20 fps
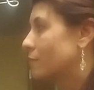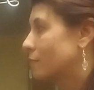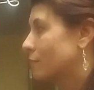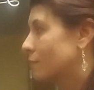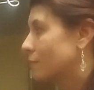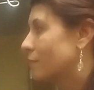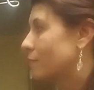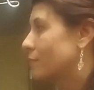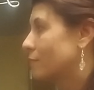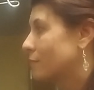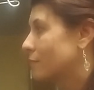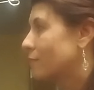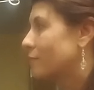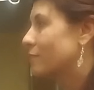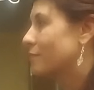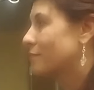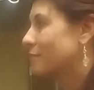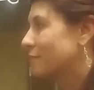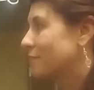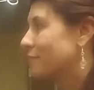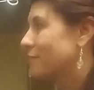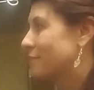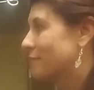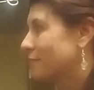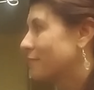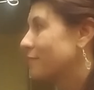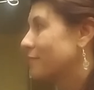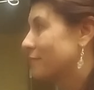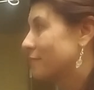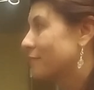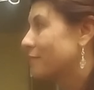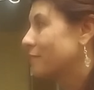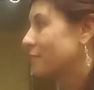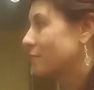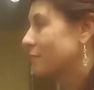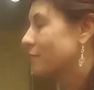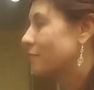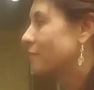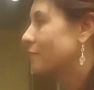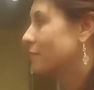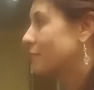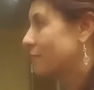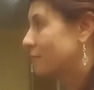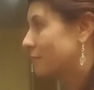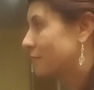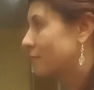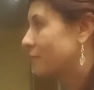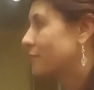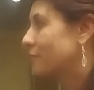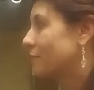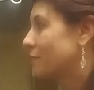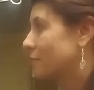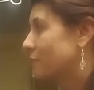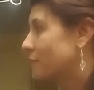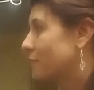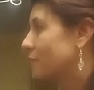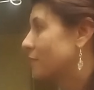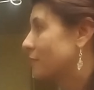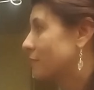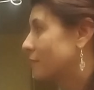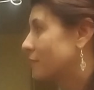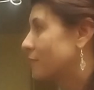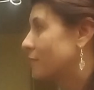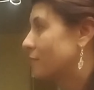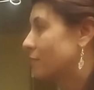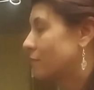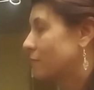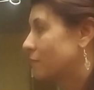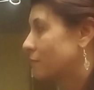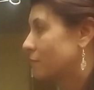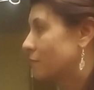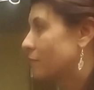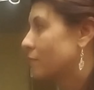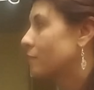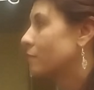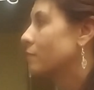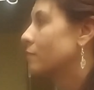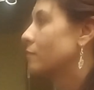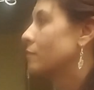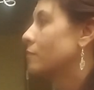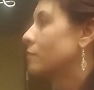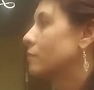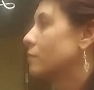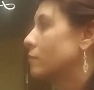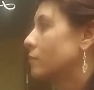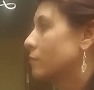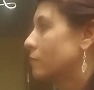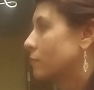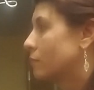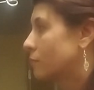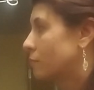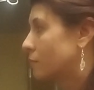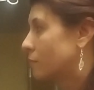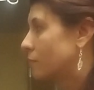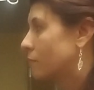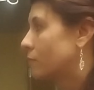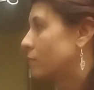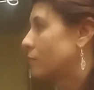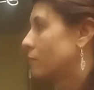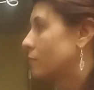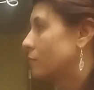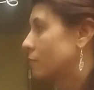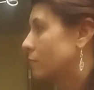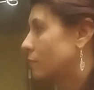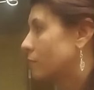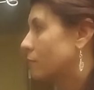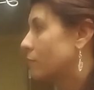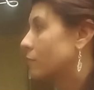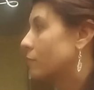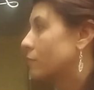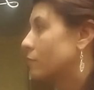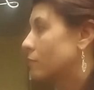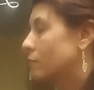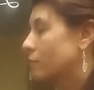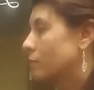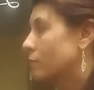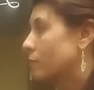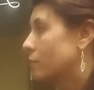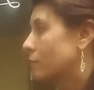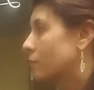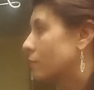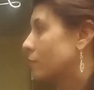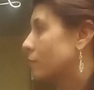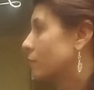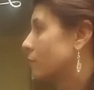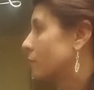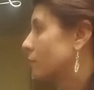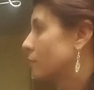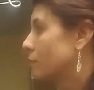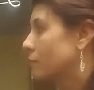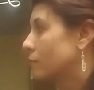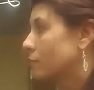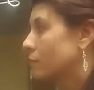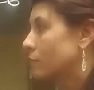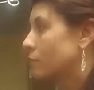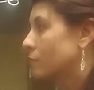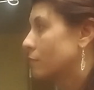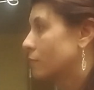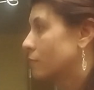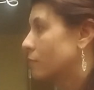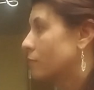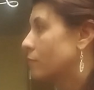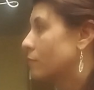The person shown says nothing.